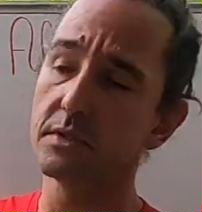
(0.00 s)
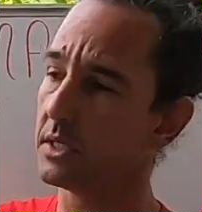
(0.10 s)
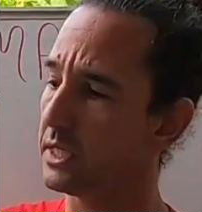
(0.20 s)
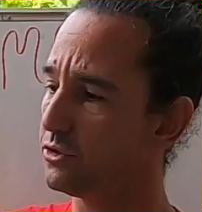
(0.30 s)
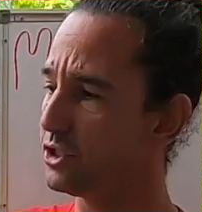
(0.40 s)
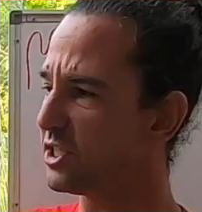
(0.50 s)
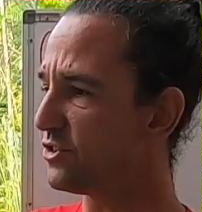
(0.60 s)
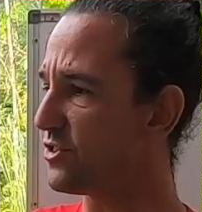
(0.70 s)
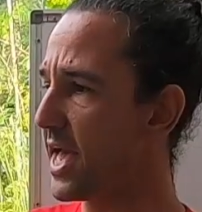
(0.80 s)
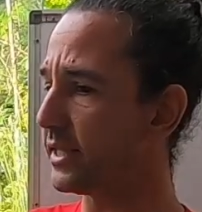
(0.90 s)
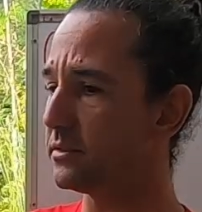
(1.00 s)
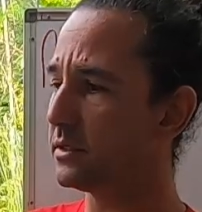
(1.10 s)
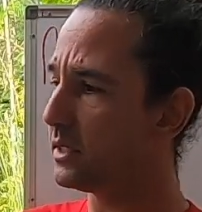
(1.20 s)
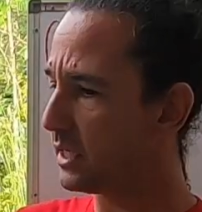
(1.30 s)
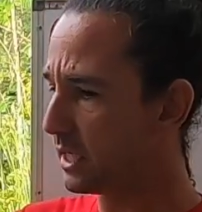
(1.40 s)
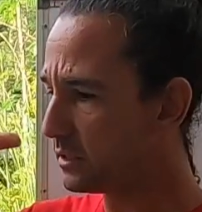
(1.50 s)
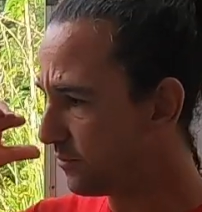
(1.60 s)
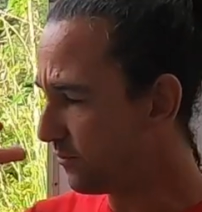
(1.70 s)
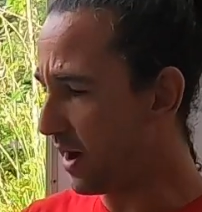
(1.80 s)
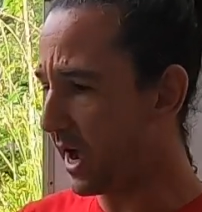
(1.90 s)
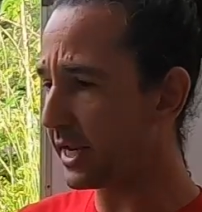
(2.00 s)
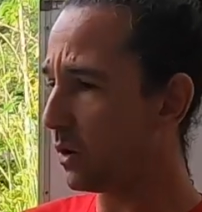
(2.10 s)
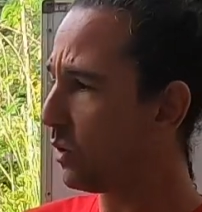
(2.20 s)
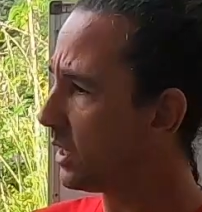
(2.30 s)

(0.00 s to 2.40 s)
It's just dead. It's final,